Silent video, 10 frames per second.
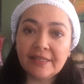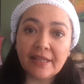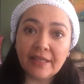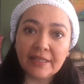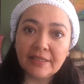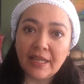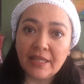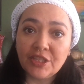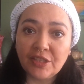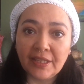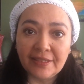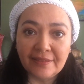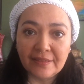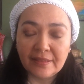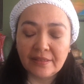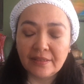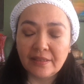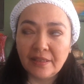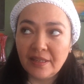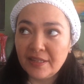Salutations.
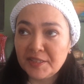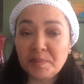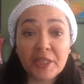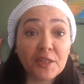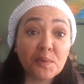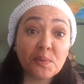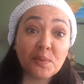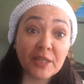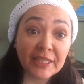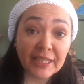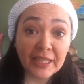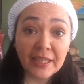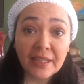It has been a really,